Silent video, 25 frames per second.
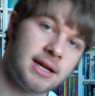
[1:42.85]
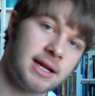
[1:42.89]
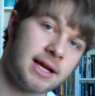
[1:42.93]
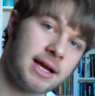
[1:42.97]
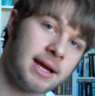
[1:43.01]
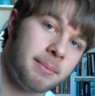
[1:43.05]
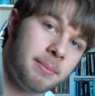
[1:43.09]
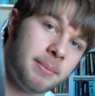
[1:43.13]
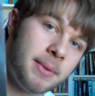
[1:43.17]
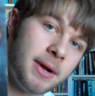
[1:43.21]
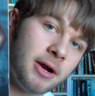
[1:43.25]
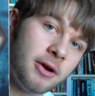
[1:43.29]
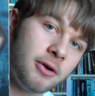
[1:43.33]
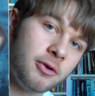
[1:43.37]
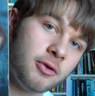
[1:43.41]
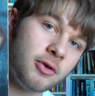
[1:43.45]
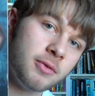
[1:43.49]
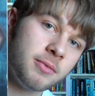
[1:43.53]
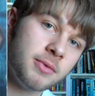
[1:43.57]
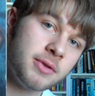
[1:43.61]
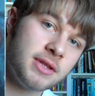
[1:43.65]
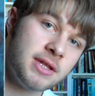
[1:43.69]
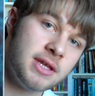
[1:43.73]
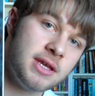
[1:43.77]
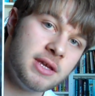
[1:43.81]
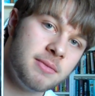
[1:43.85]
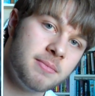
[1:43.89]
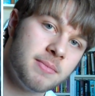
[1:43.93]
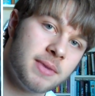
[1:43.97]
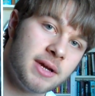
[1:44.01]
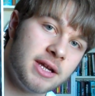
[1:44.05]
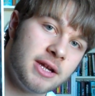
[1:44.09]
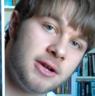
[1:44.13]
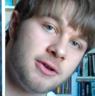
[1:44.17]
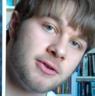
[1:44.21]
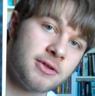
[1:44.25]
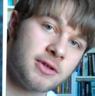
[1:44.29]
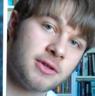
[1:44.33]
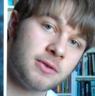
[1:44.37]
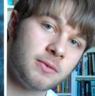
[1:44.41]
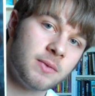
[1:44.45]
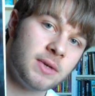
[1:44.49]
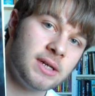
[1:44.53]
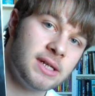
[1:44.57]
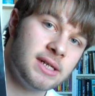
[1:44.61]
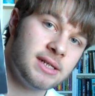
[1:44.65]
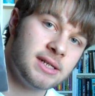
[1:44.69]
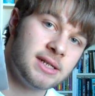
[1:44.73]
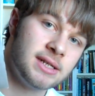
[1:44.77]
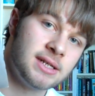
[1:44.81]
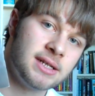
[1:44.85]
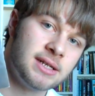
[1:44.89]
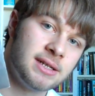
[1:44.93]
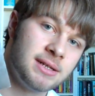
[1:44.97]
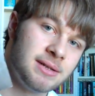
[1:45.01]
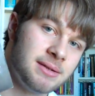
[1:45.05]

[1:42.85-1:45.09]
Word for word: I got Paranormalcy by Kiersten White.